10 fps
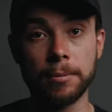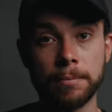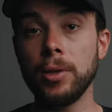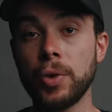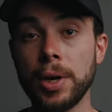
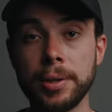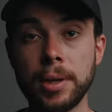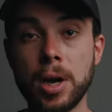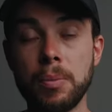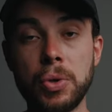And right
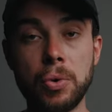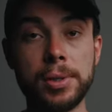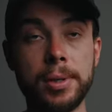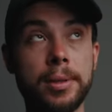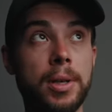now I'm
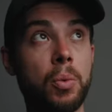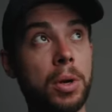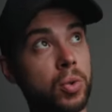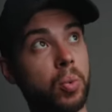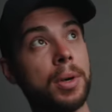using the
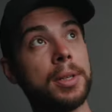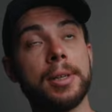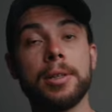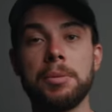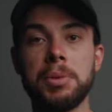
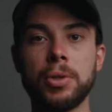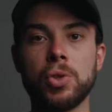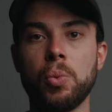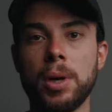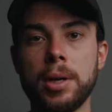120cm
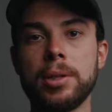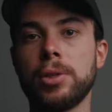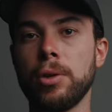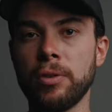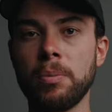wide
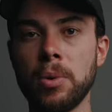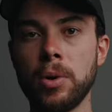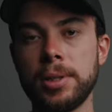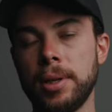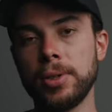
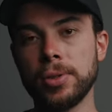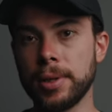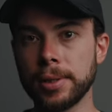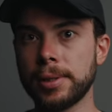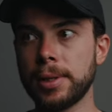softbox, and as you
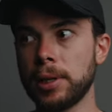can see,